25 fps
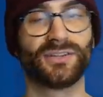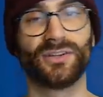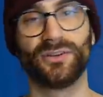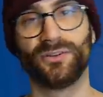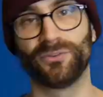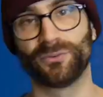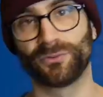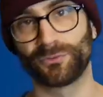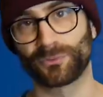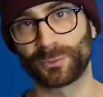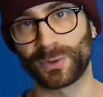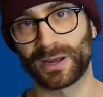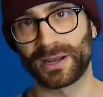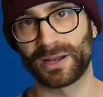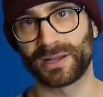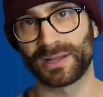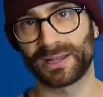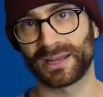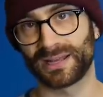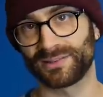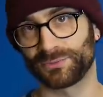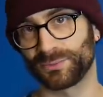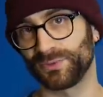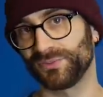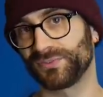news as well,
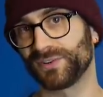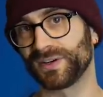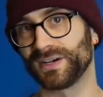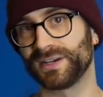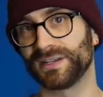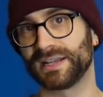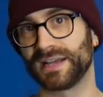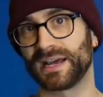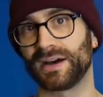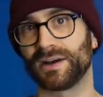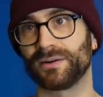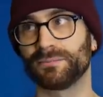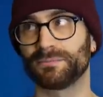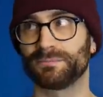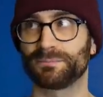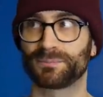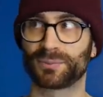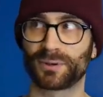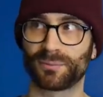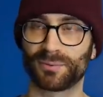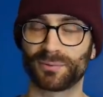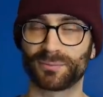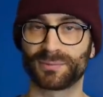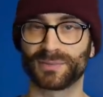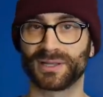as we find out
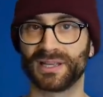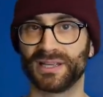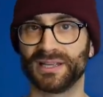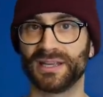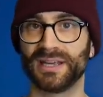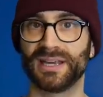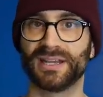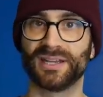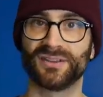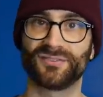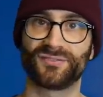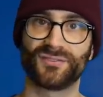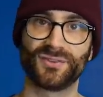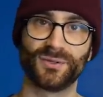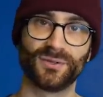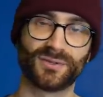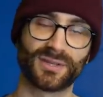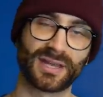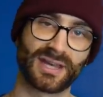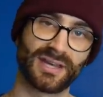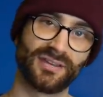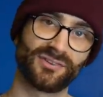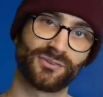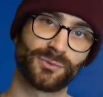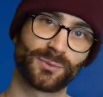probably in a few
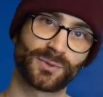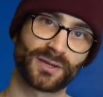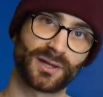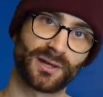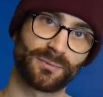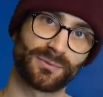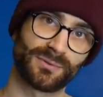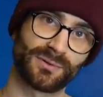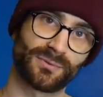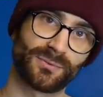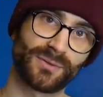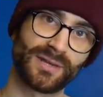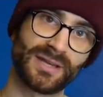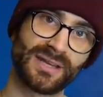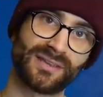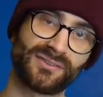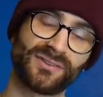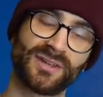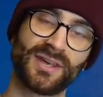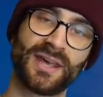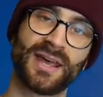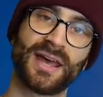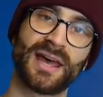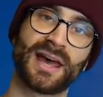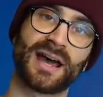days to a couple of
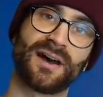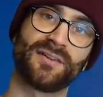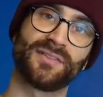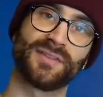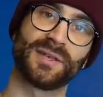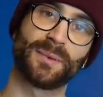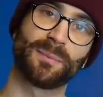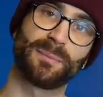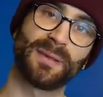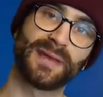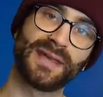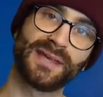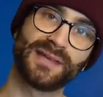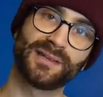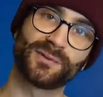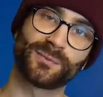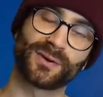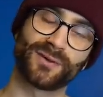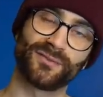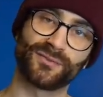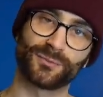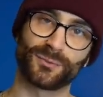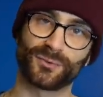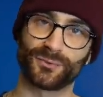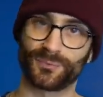weeks, how the appeal
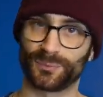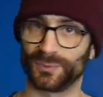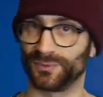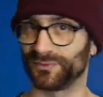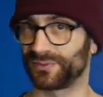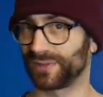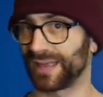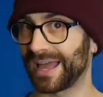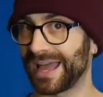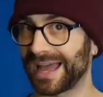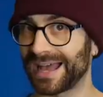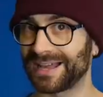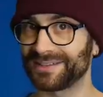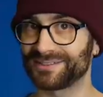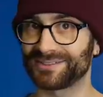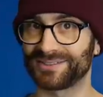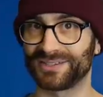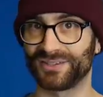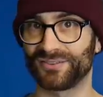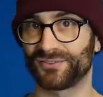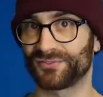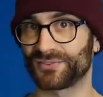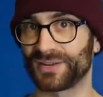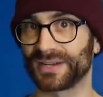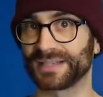went with, with CAS
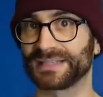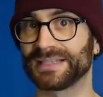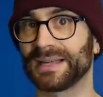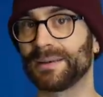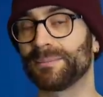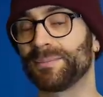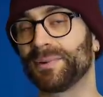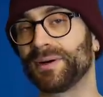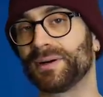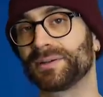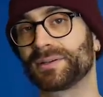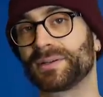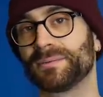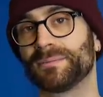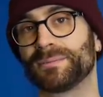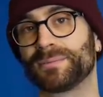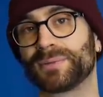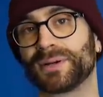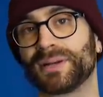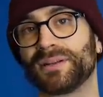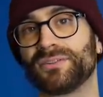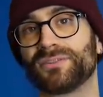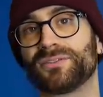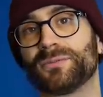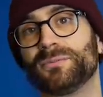and if Frank Lampard can
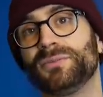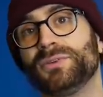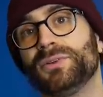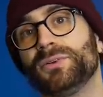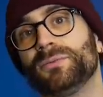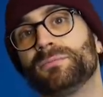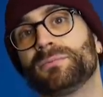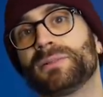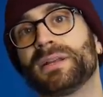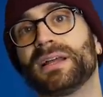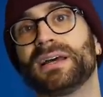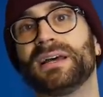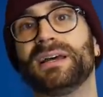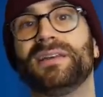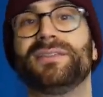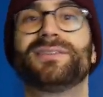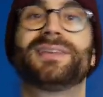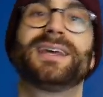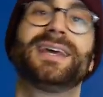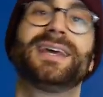bring some new players